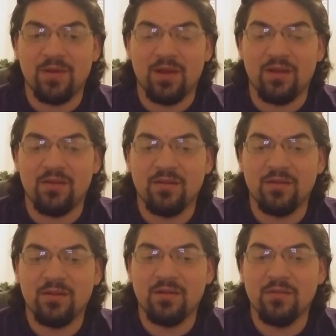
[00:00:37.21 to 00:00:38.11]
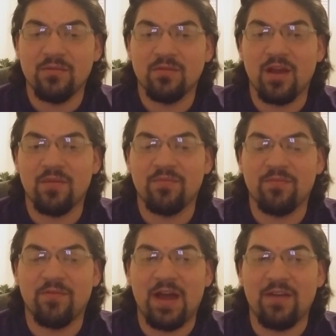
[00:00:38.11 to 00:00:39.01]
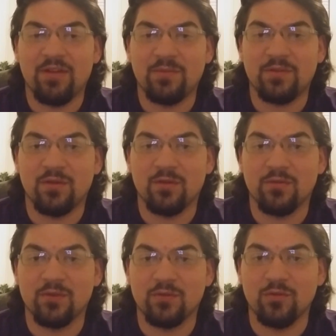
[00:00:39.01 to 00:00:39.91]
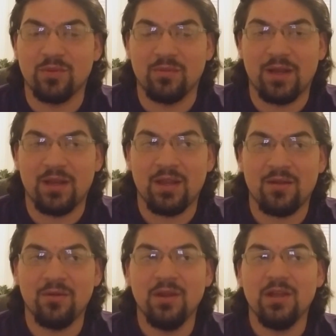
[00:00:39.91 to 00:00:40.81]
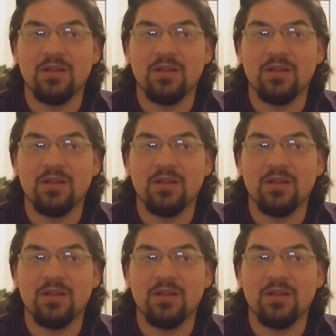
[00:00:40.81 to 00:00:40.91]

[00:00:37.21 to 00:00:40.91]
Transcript: 5 episodes for Super right now,